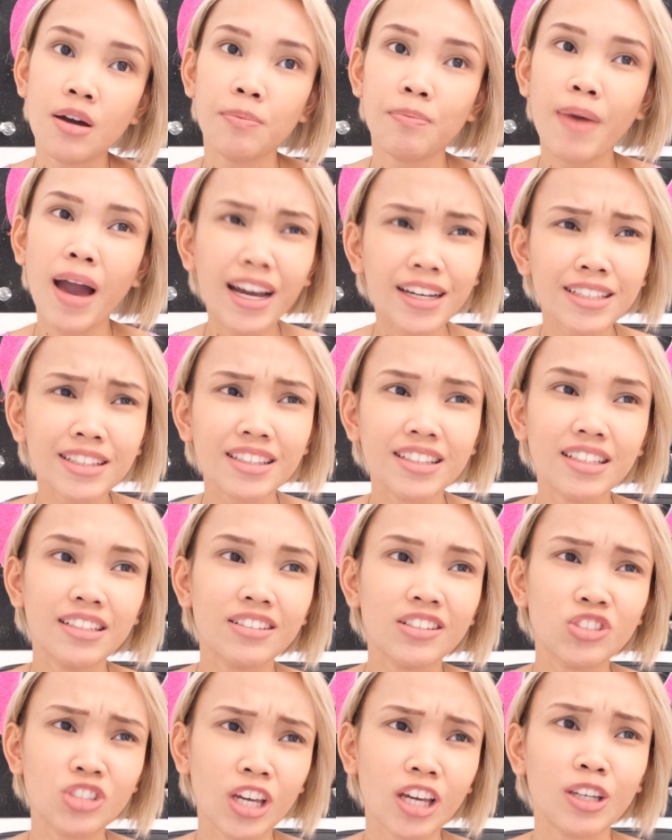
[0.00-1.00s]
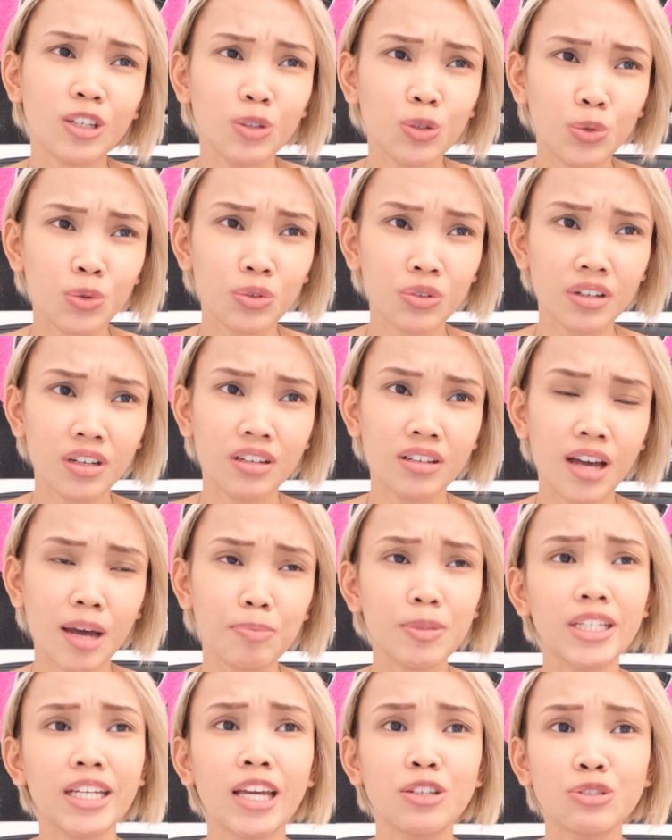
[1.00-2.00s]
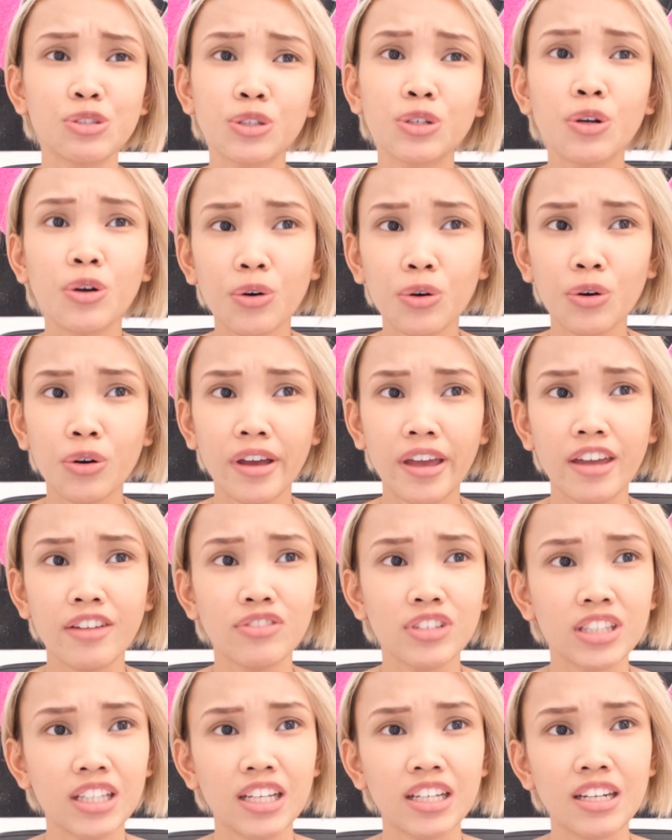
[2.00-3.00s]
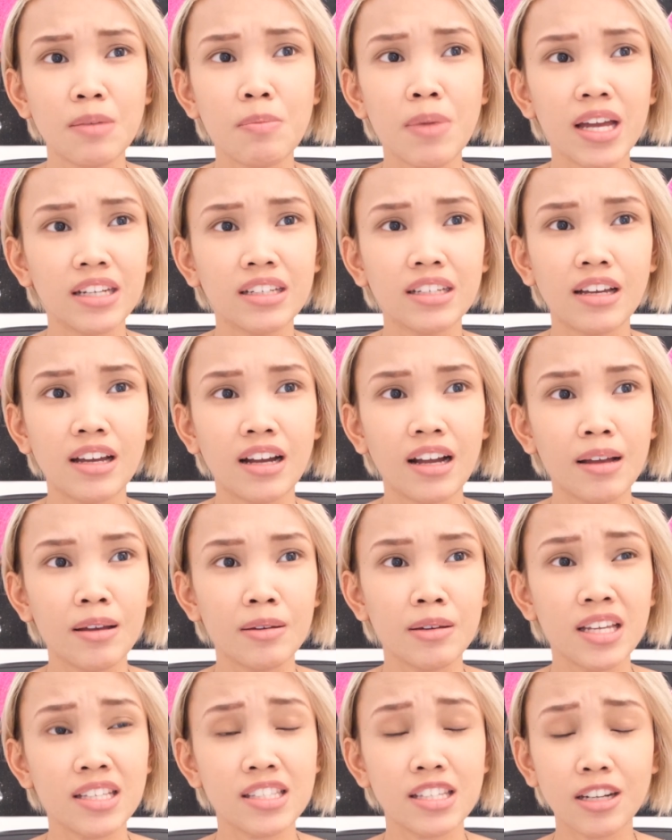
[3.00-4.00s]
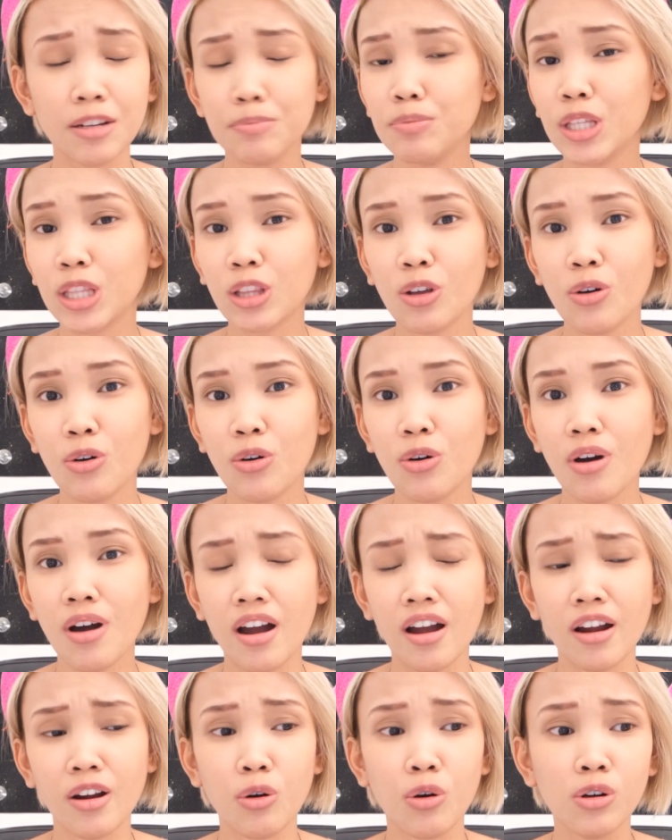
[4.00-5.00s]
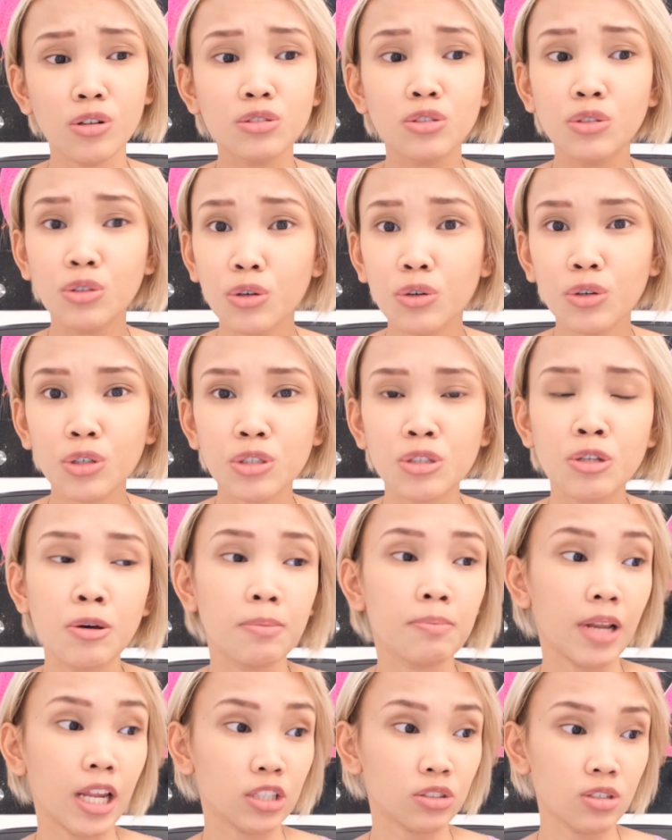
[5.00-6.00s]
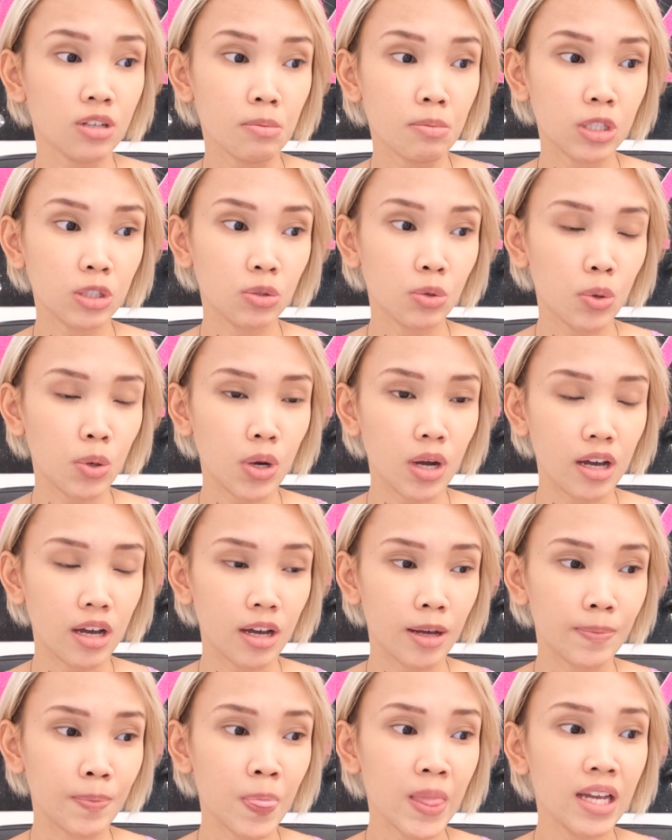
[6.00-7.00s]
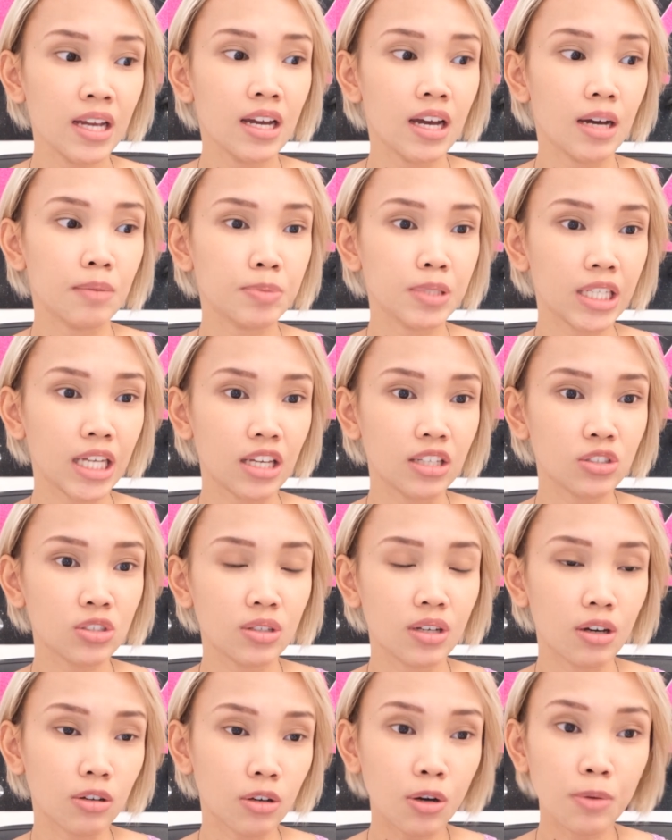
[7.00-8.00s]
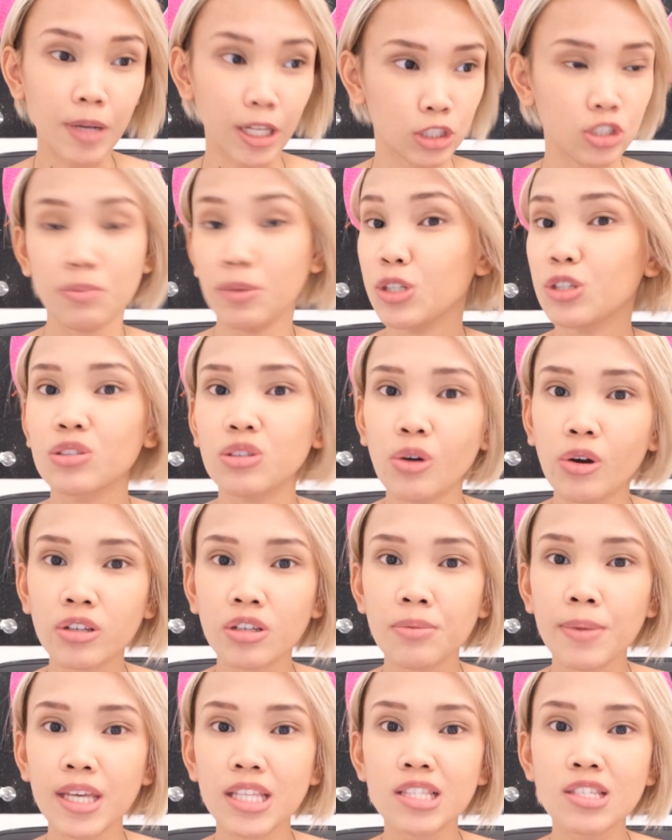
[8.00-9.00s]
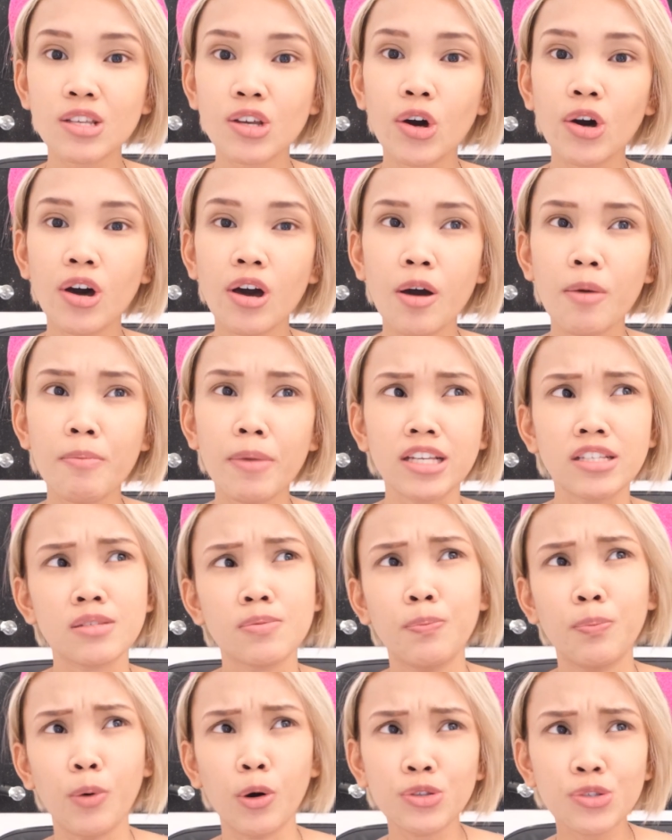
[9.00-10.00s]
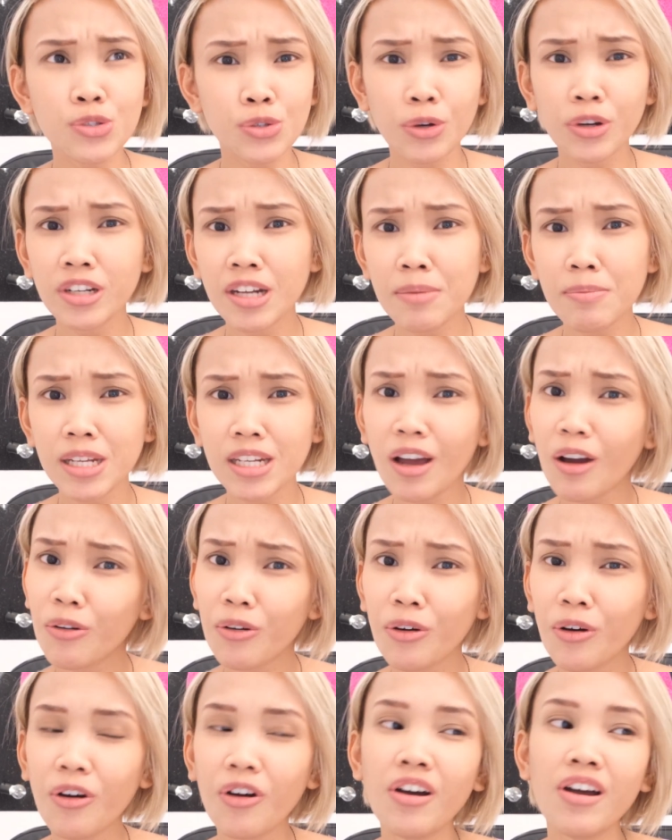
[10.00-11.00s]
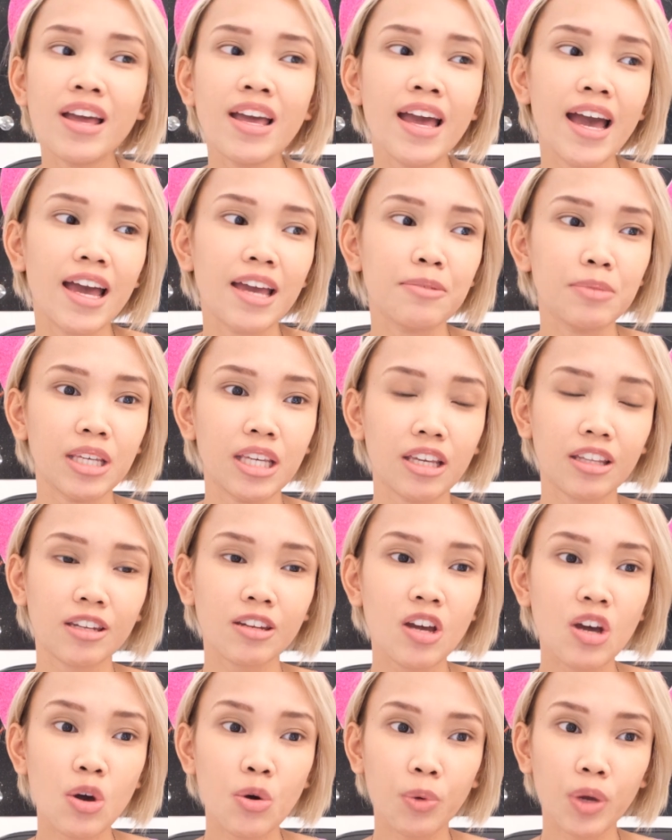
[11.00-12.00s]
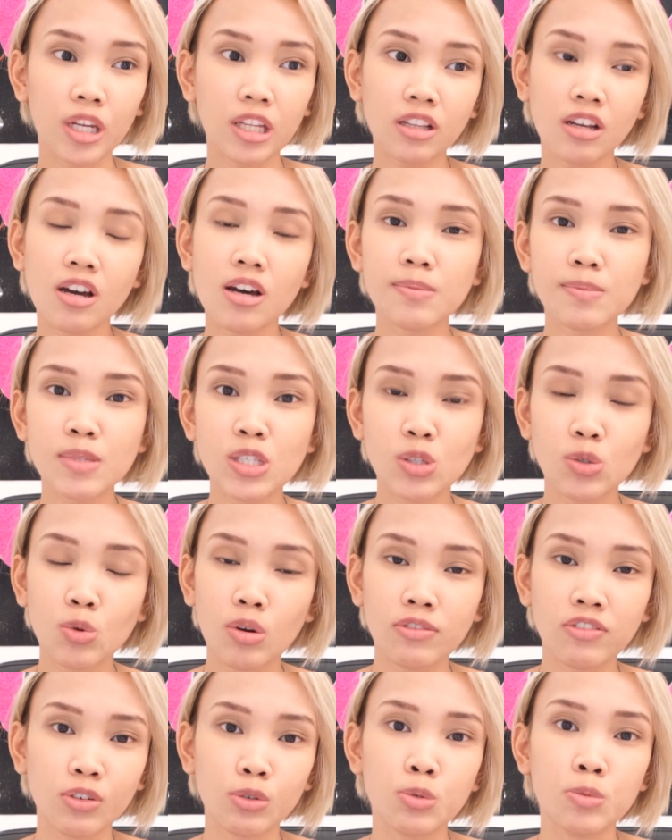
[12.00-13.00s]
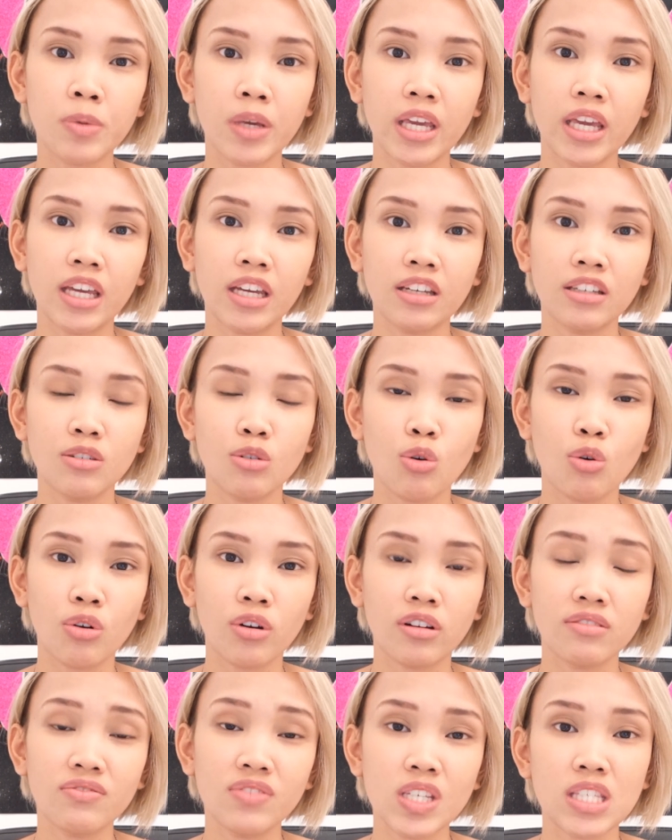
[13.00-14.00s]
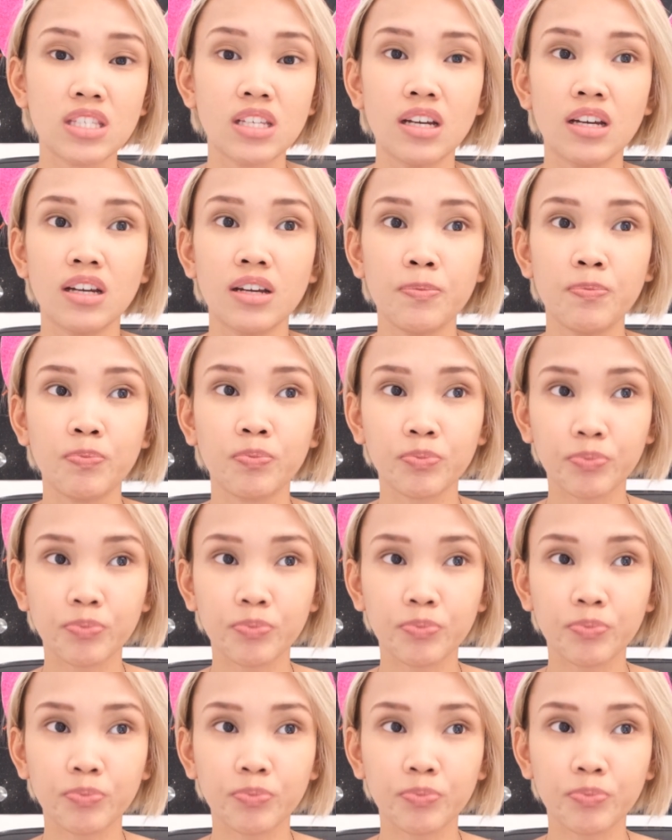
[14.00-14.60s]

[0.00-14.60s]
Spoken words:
bakit na-reject yung application ko? Everything naman na sinabit ko are all good. Kompleto naman yung application. Kompleto naman yung documents ko. May sponsor naman ako. I mean, when it comes to approving your visa